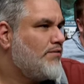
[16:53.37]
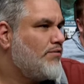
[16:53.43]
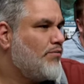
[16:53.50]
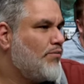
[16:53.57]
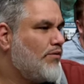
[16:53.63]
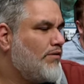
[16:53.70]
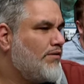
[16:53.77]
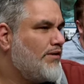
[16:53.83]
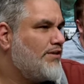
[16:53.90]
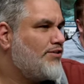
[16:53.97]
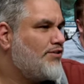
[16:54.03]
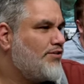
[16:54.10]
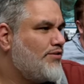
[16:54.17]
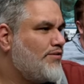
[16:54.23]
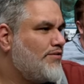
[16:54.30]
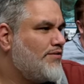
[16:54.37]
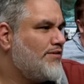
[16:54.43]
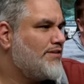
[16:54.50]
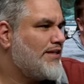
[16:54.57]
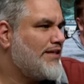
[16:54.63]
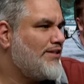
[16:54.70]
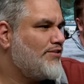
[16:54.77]
Worldly also, Tutor
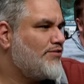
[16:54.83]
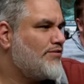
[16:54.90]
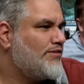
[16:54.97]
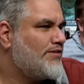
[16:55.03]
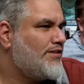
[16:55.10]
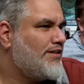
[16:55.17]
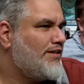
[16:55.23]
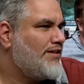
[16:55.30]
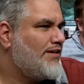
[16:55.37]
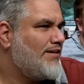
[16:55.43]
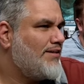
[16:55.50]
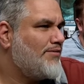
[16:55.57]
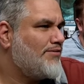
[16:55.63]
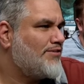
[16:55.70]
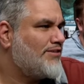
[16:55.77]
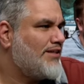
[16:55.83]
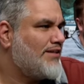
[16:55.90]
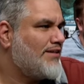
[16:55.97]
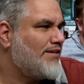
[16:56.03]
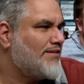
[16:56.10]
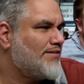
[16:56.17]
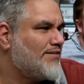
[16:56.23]
is interesting. I think we'll just take the
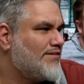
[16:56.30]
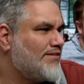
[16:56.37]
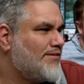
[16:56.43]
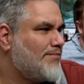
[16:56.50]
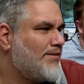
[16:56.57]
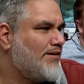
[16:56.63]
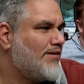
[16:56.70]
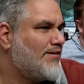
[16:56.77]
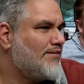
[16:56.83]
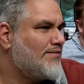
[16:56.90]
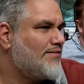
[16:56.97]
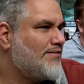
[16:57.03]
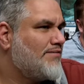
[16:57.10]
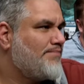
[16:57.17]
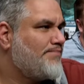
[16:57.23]
Consider, to be honest.